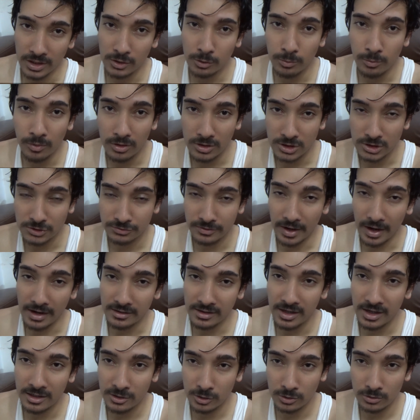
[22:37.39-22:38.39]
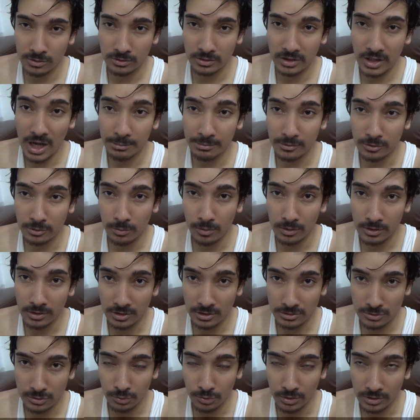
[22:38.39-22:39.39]
Tomorrow is Friday, and day after tomorrow is
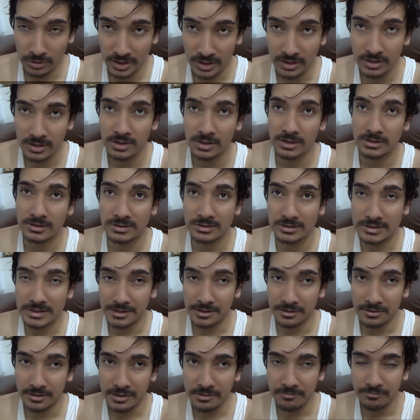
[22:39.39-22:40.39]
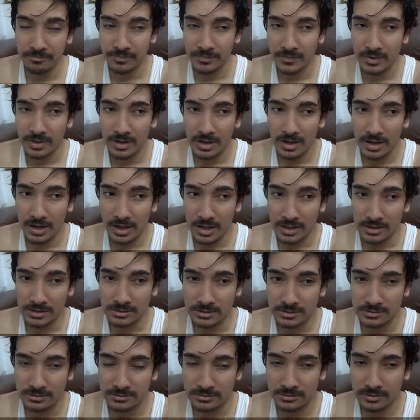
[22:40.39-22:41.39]
also whole day, Saturday,
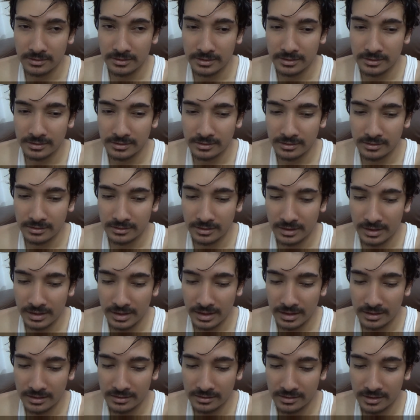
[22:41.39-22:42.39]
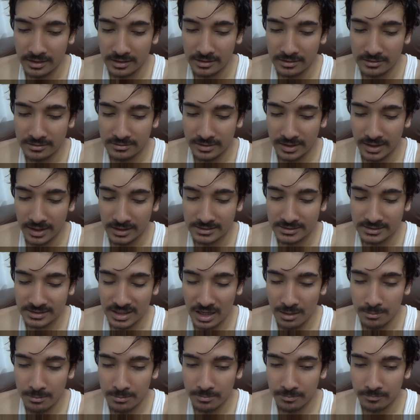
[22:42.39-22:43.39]
and there is
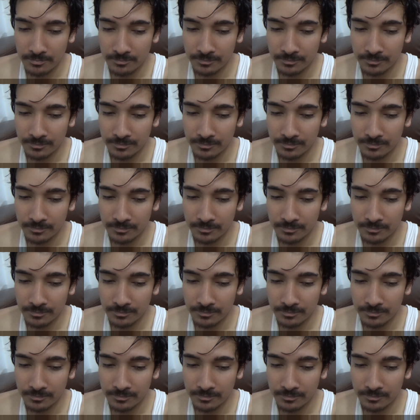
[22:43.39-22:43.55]
exam